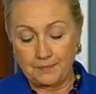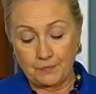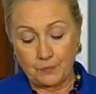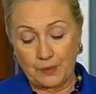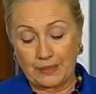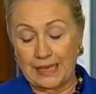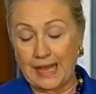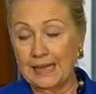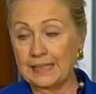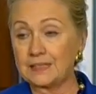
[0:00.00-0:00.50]

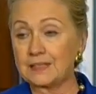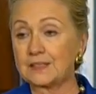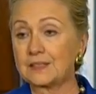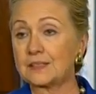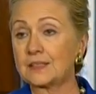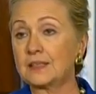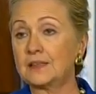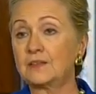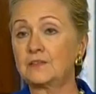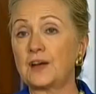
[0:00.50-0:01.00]
We'd like to
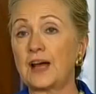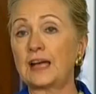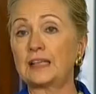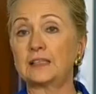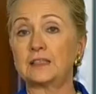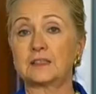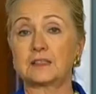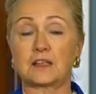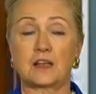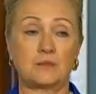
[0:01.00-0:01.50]
see the
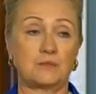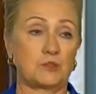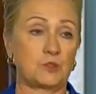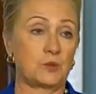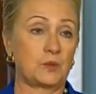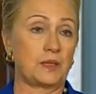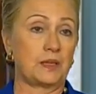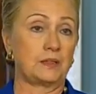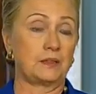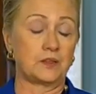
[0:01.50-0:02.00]
violence come
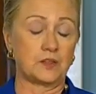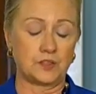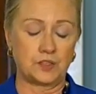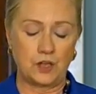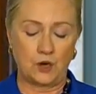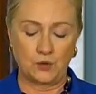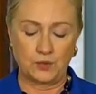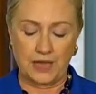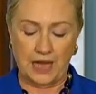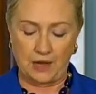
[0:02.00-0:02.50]
to an end. There's
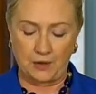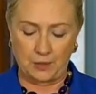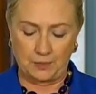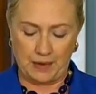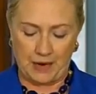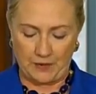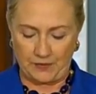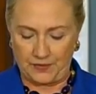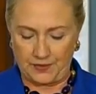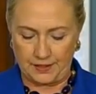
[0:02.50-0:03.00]
no doubt
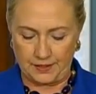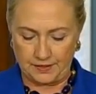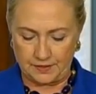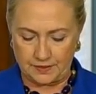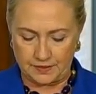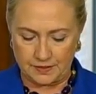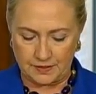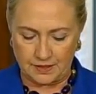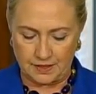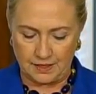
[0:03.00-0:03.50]
about this.